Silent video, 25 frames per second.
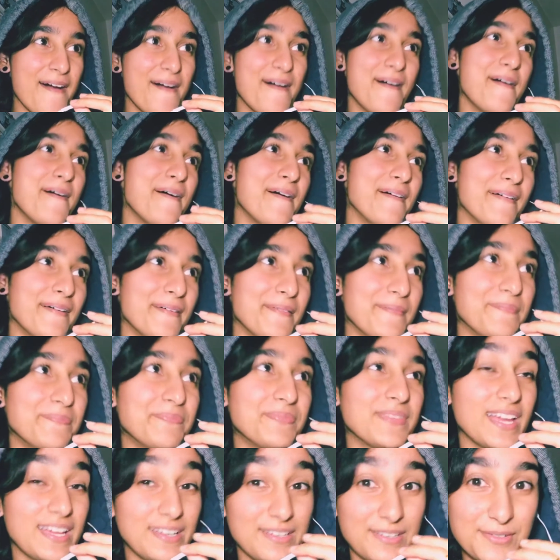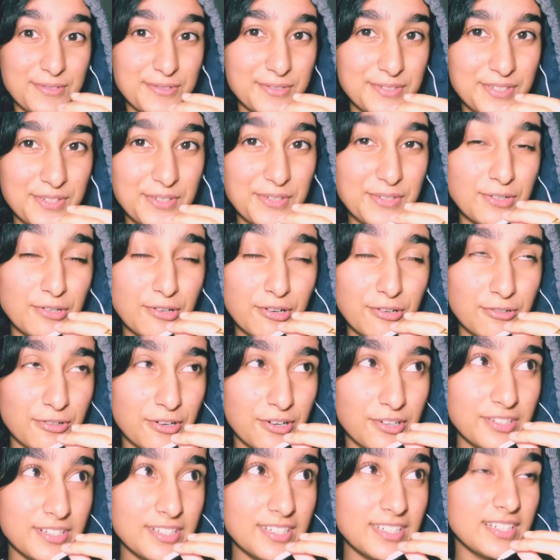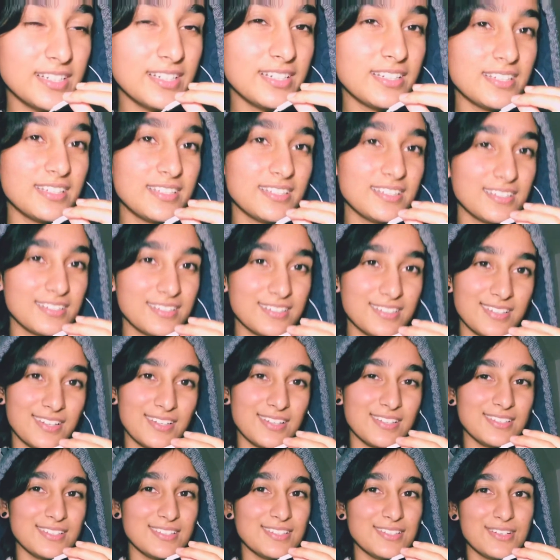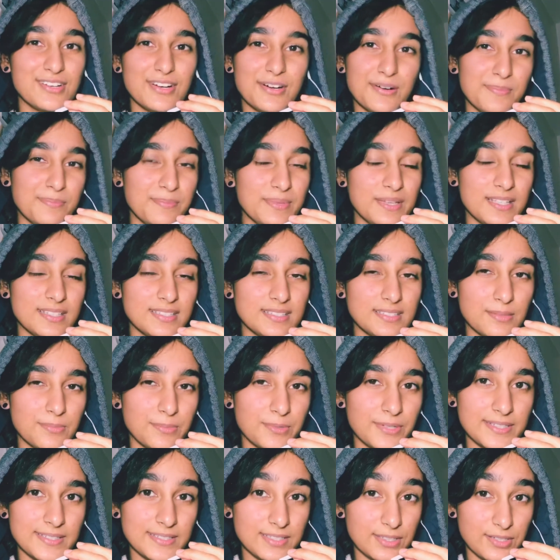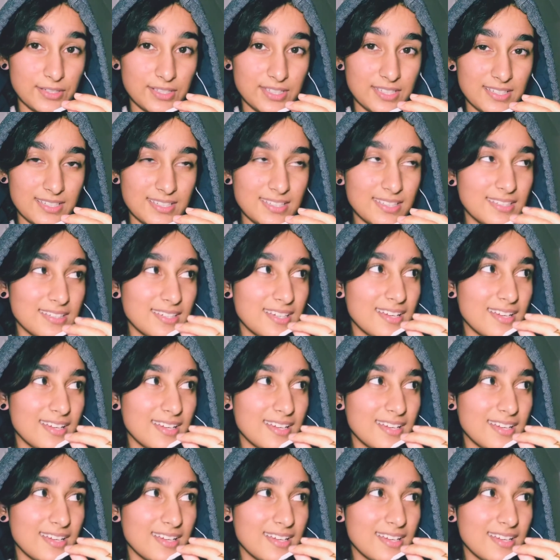And also you are wrong, because you can't beat Subway's cookies.